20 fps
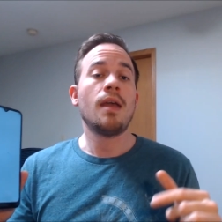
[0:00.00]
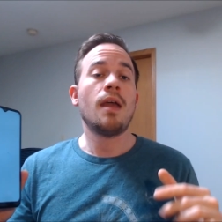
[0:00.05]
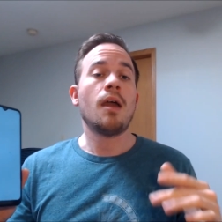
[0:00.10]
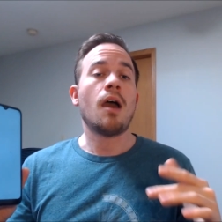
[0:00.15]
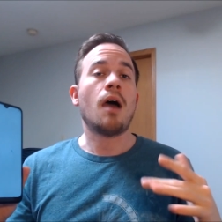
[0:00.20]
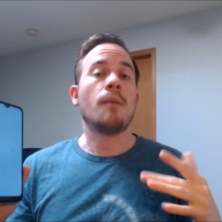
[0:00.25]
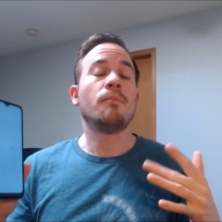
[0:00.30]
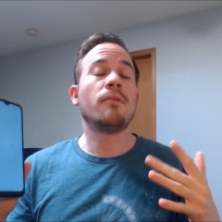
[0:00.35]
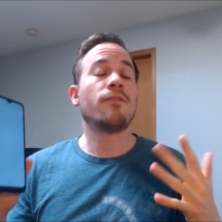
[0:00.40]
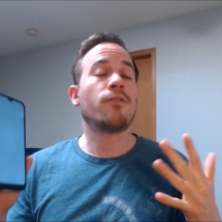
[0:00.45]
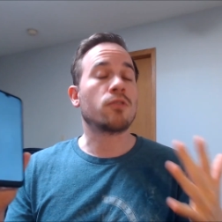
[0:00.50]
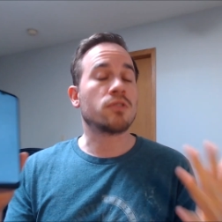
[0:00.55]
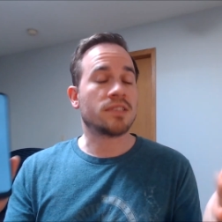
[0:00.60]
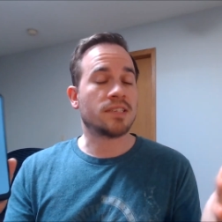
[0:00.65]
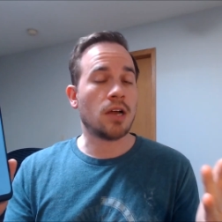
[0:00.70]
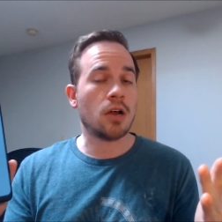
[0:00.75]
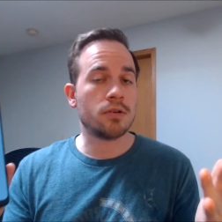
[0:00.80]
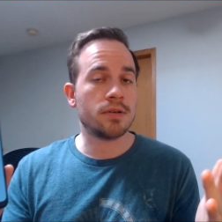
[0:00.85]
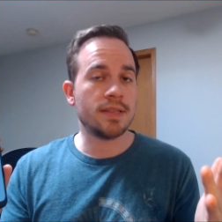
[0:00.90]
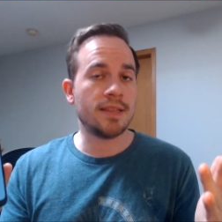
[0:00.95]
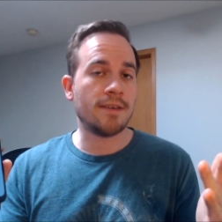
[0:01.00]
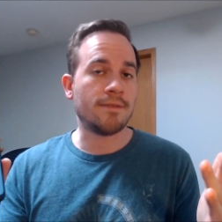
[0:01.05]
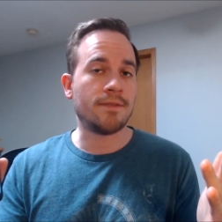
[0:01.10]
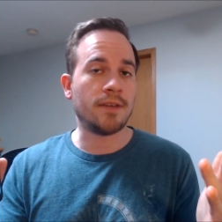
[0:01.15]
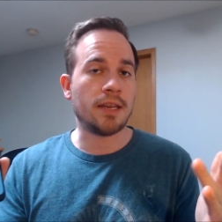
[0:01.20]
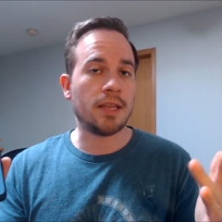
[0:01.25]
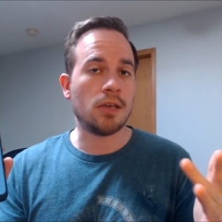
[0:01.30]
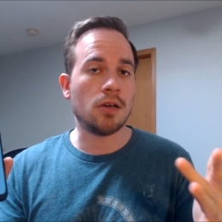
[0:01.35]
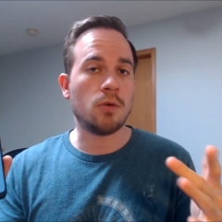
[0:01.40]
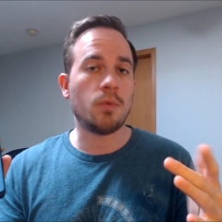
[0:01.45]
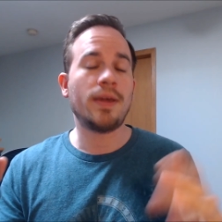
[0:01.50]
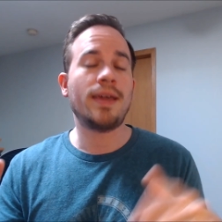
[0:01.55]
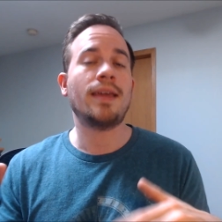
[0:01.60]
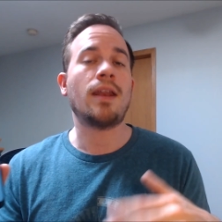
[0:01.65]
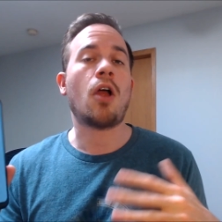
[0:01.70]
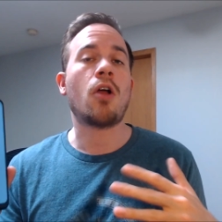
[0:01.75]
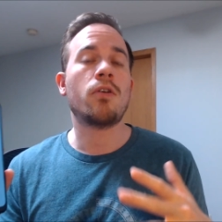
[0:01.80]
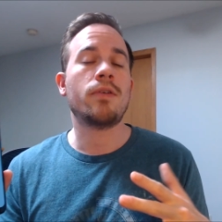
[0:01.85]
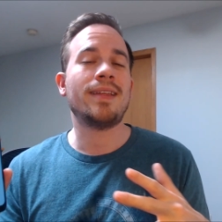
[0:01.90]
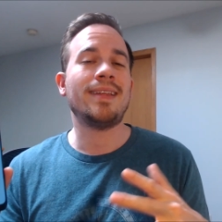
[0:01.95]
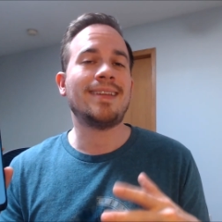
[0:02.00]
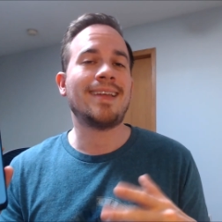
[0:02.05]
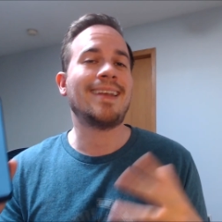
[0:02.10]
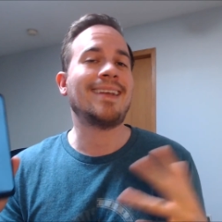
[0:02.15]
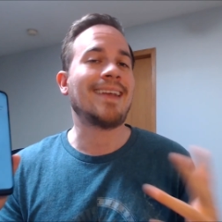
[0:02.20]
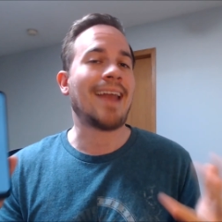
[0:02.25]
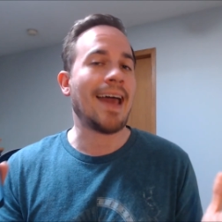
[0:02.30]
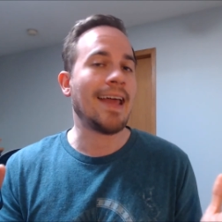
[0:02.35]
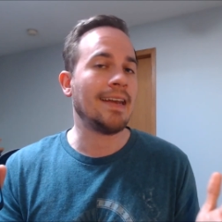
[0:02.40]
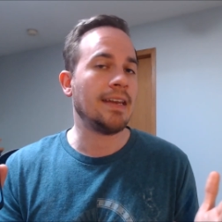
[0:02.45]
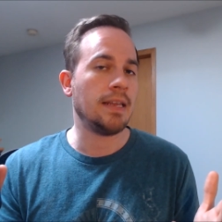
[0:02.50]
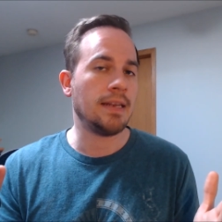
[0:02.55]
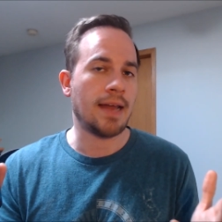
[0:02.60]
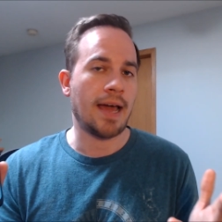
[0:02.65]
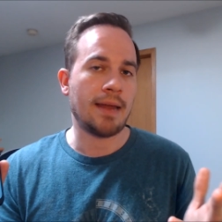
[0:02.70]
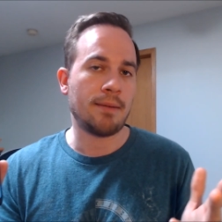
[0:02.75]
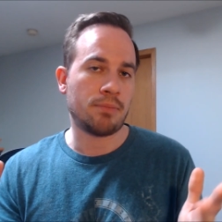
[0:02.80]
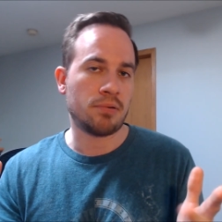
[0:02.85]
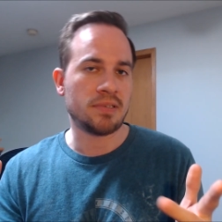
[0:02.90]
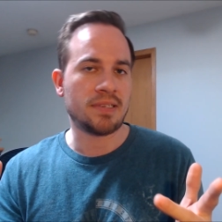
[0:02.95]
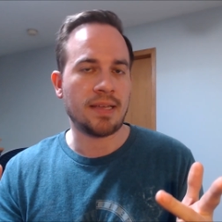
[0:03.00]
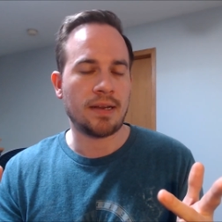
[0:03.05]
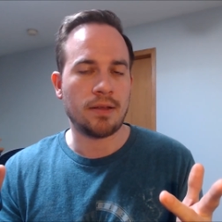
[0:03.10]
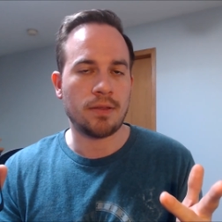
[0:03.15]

before starting the video, we had already done 99%